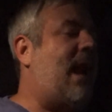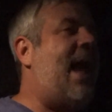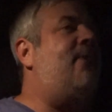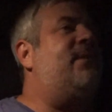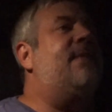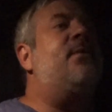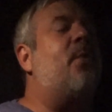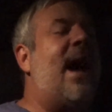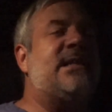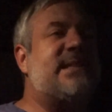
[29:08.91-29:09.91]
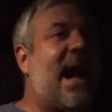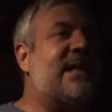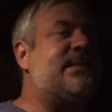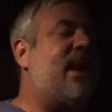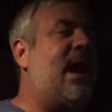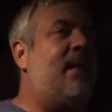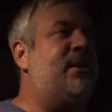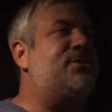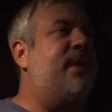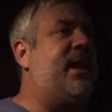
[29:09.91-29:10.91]
I don't give a rat's ass about how
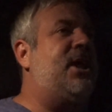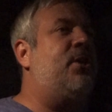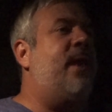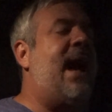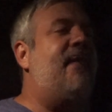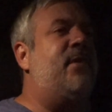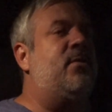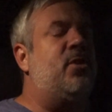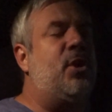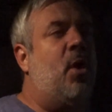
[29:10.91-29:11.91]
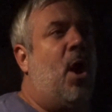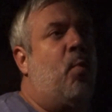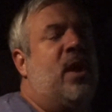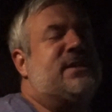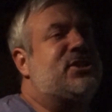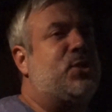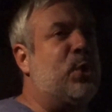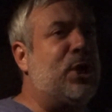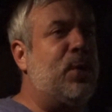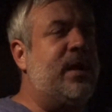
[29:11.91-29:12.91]
much money you have and, you know, what
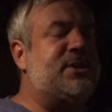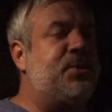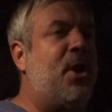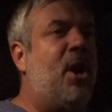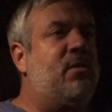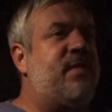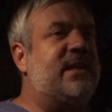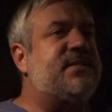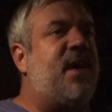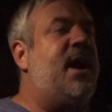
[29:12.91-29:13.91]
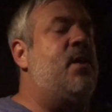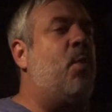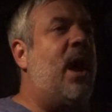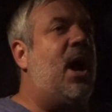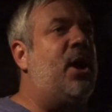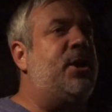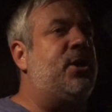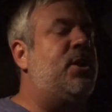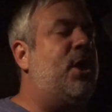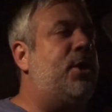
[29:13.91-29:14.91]
school you went to, and all of that's fine and well,
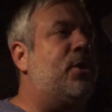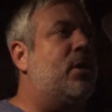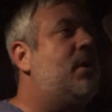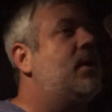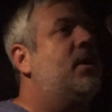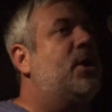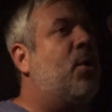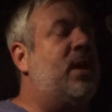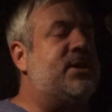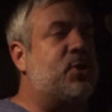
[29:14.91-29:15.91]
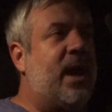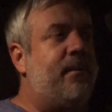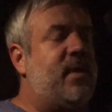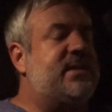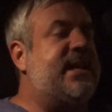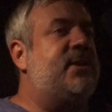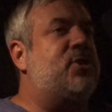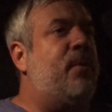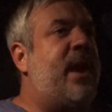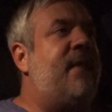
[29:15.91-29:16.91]
and, you know, you're going to
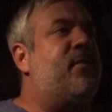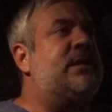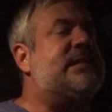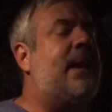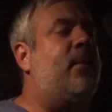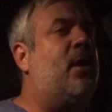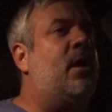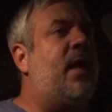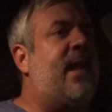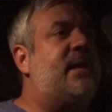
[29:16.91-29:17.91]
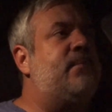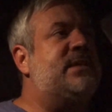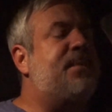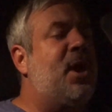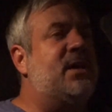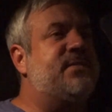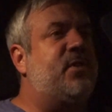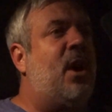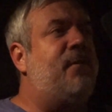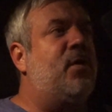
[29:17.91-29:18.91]
Saint-Tropez for the summer, and that must be
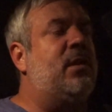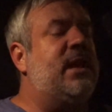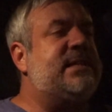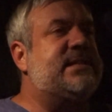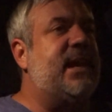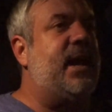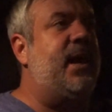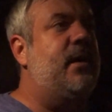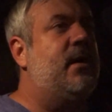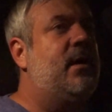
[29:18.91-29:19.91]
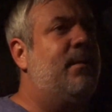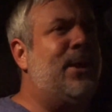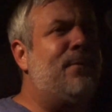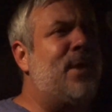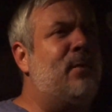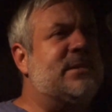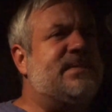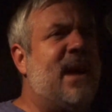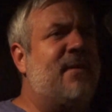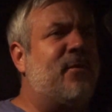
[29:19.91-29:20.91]
awful glitzy, but you have no
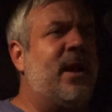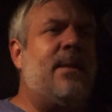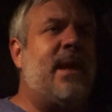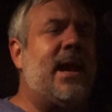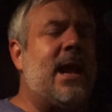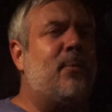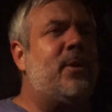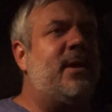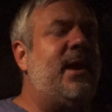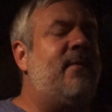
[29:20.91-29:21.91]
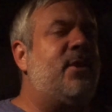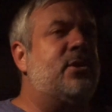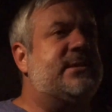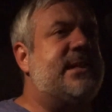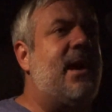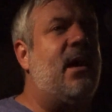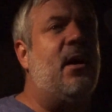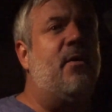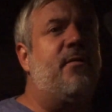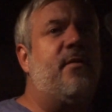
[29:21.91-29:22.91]
respect for anybody, not really, even
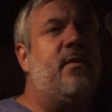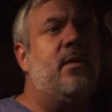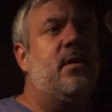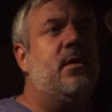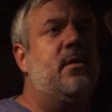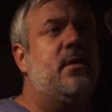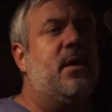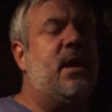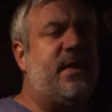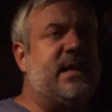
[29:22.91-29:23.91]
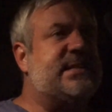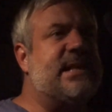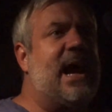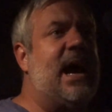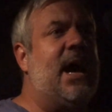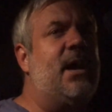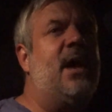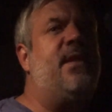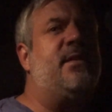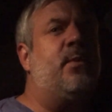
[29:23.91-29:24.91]
yourself. And I think it's sad.
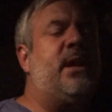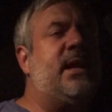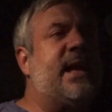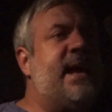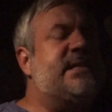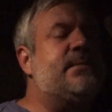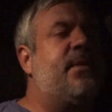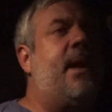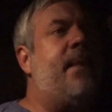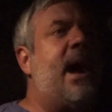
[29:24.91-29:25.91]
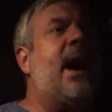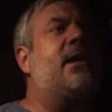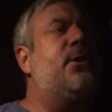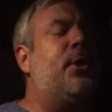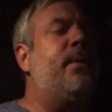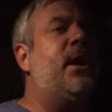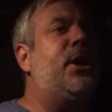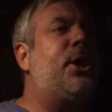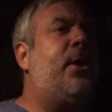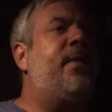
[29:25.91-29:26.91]
I think that we need to gain some of that back a little
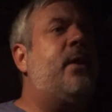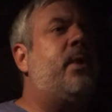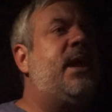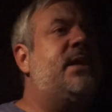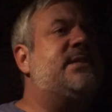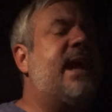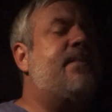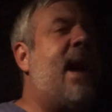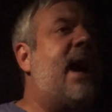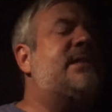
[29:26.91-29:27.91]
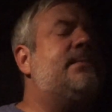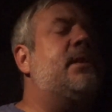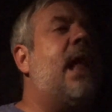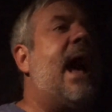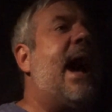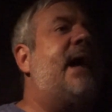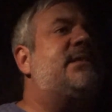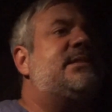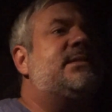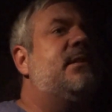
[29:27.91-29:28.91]
bit. You know, I think we need to take back some
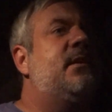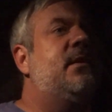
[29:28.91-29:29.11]
class.